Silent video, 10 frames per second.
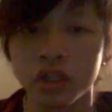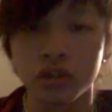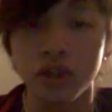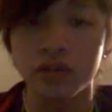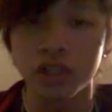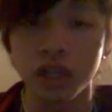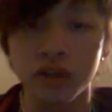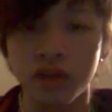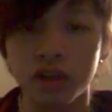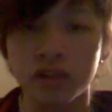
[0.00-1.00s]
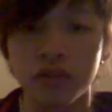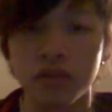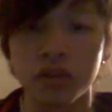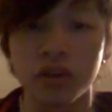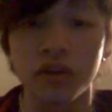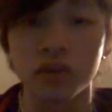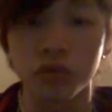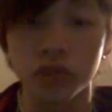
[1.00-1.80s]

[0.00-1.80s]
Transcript: So you have to take advantage of your